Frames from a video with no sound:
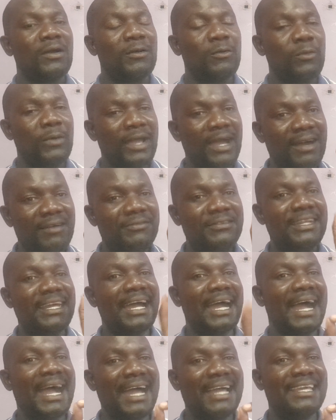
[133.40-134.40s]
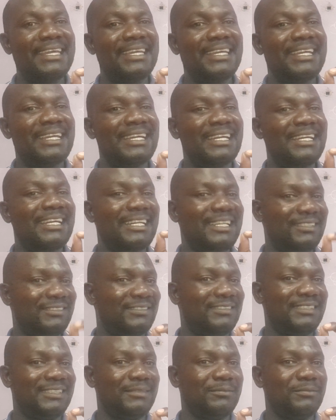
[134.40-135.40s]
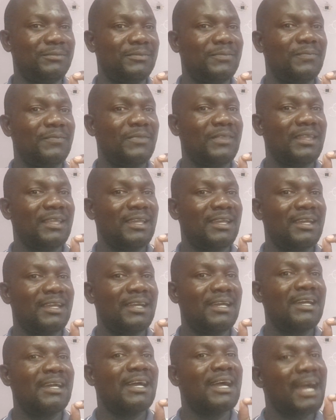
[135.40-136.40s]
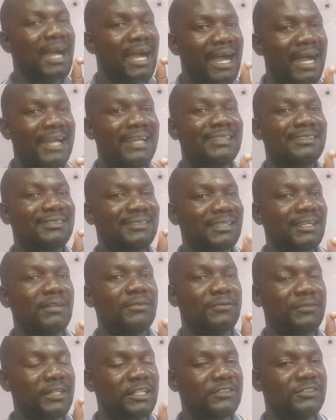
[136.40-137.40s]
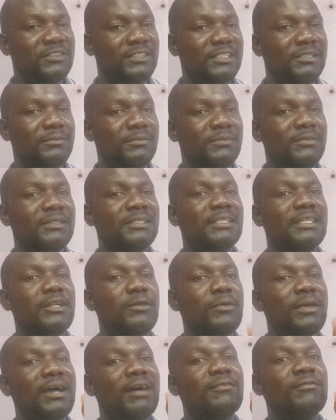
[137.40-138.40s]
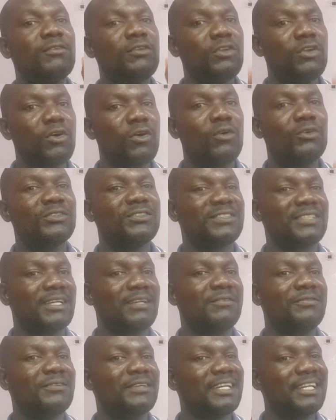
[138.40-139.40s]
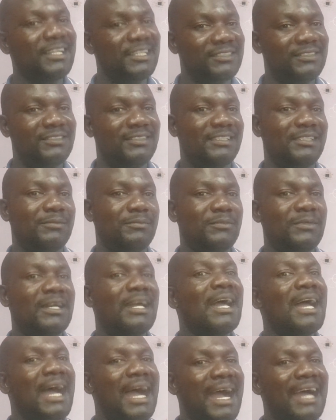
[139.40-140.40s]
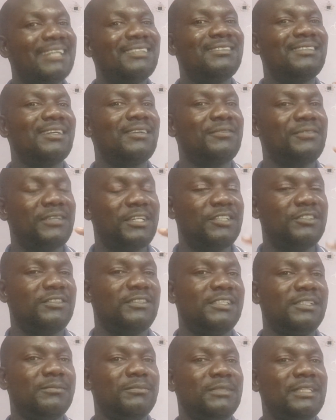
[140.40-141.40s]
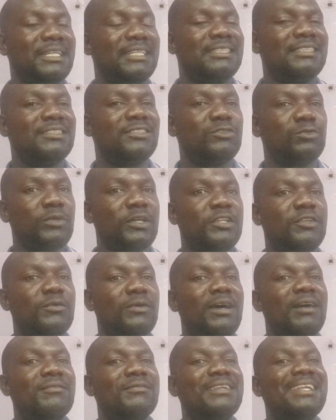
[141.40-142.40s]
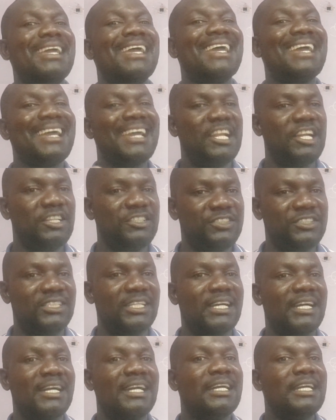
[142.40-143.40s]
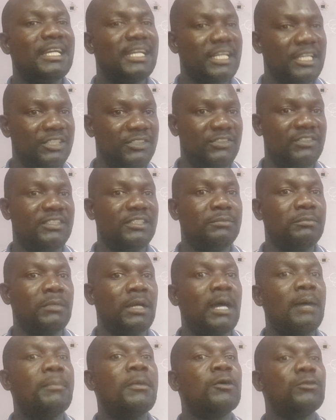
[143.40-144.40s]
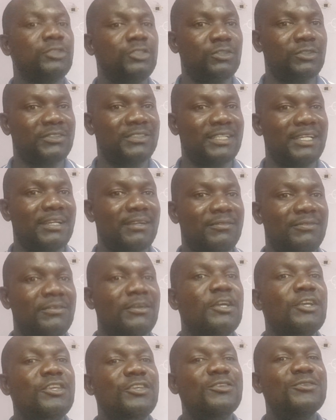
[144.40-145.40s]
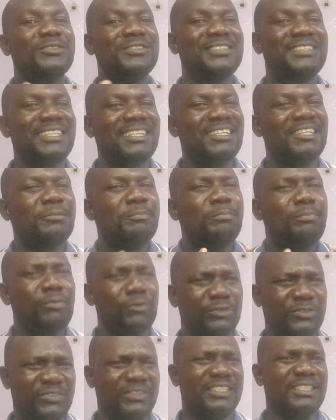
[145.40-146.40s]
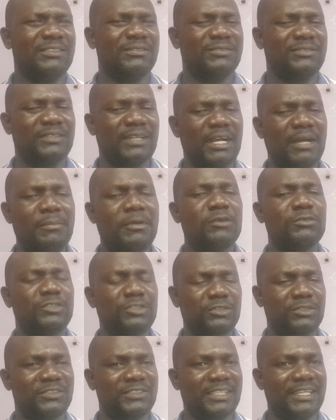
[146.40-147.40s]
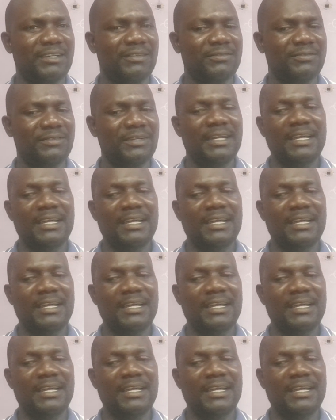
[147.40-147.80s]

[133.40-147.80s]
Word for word: We have the high esteem, high self-esteem, then we have low self-esteem. High self-esteem, that is when you have the healthier esteem about yourself. You think positive about yourself.